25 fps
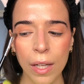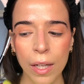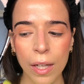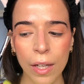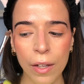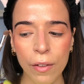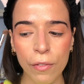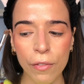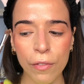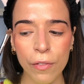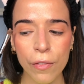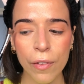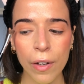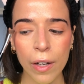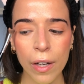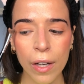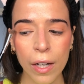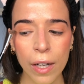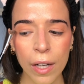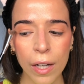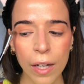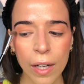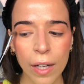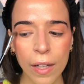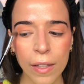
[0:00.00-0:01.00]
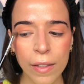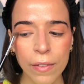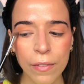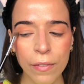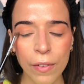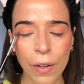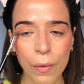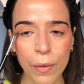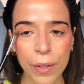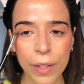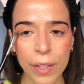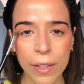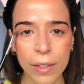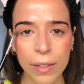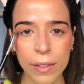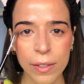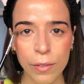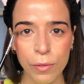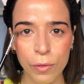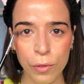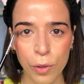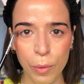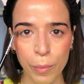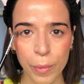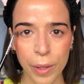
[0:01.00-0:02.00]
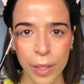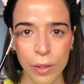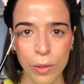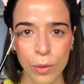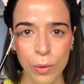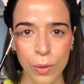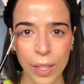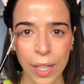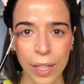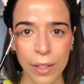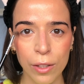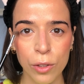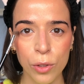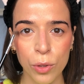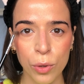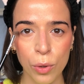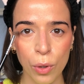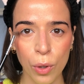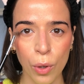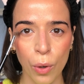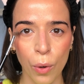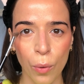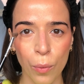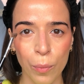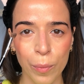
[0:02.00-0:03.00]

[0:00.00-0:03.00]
If it's very easy for me to get too low,